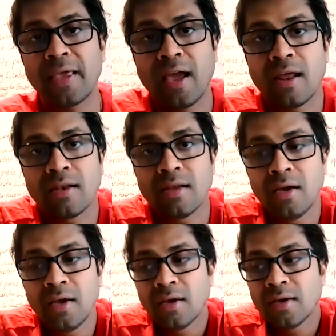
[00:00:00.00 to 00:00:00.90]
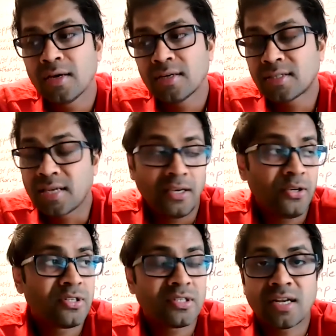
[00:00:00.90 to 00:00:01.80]
And say
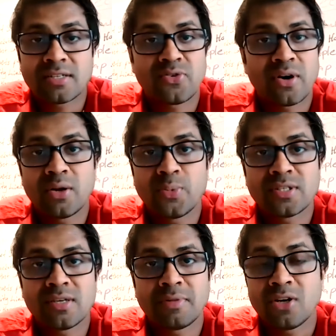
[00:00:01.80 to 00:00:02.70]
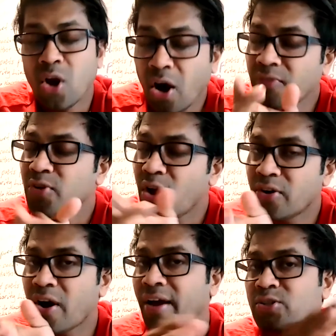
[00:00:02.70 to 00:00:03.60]
you just like struggling with something. A lot of you are
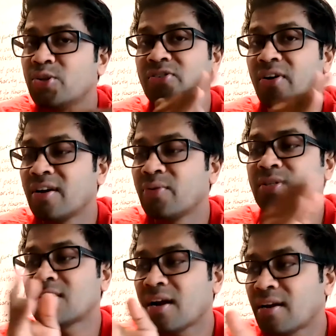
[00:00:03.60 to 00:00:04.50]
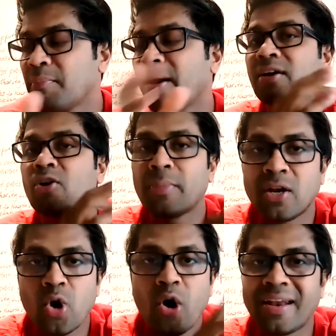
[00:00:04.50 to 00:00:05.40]
not actually struggling with starting buying a
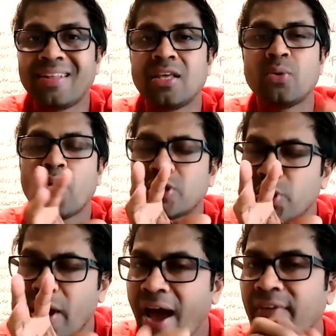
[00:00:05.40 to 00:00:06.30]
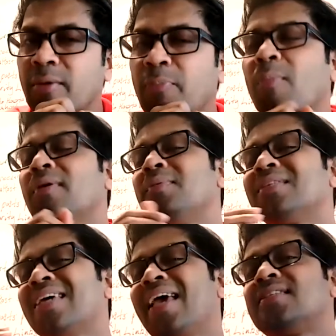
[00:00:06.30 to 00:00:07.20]
domain or anything. What you have, the problem
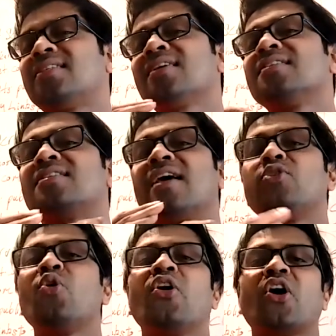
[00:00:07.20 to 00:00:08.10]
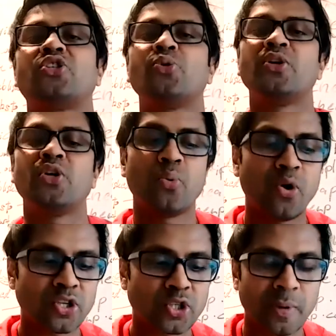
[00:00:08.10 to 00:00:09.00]
is the hesitancy and you are not sure, you don't
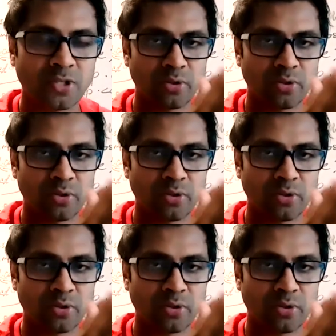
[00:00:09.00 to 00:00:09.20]
want to spend.